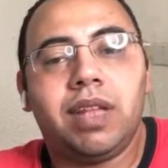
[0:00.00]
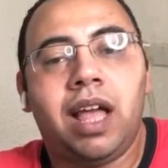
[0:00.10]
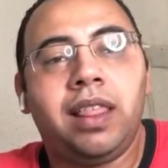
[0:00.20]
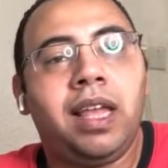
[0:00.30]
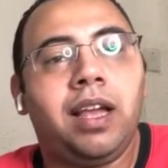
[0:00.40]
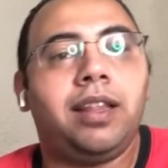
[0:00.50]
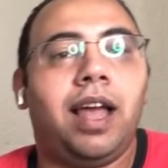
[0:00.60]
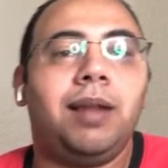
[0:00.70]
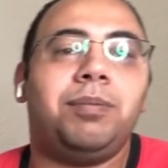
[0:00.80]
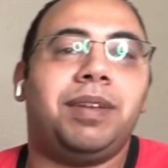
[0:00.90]
think God helped
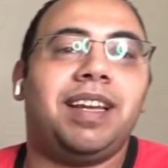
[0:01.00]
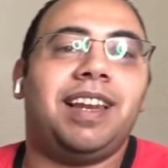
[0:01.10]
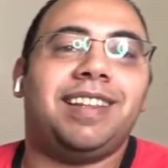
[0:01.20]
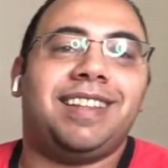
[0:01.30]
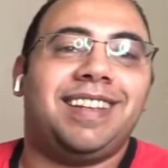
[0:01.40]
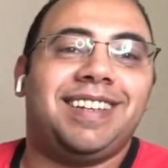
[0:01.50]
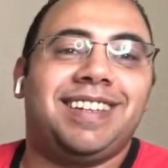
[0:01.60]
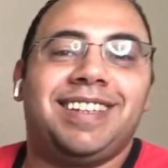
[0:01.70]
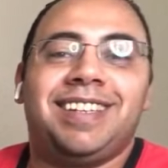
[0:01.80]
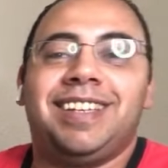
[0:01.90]
me a little.
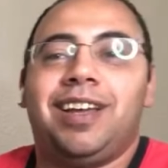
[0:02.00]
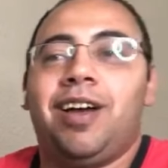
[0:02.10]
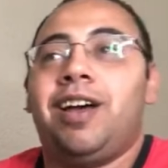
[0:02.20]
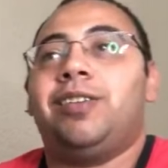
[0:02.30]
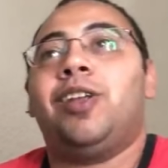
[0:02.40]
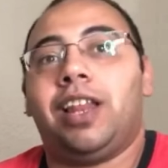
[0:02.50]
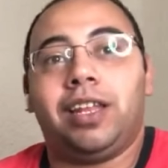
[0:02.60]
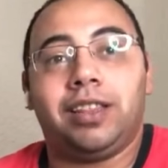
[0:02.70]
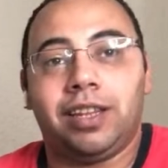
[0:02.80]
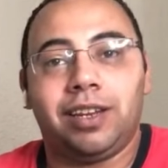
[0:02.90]
Not a
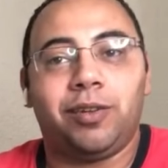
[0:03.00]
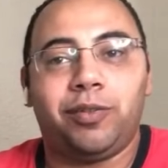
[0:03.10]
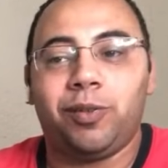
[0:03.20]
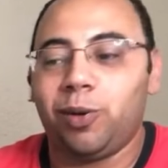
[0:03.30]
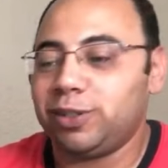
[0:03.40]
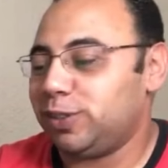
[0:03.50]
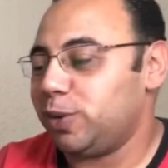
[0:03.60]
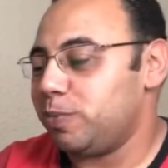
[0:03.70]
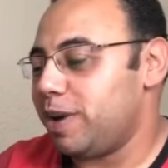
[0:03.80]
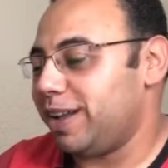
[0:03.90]
little, of course, too
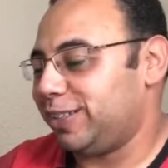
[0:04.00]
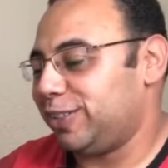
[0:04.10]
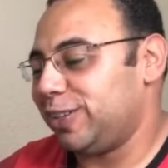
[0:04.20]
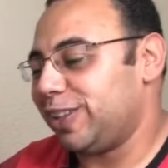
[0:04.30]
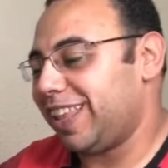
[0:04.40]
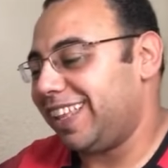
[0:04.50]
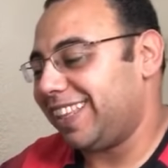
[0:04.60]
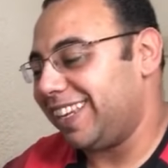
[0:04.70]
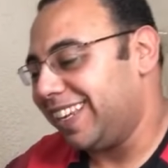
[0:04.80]
much, not a little.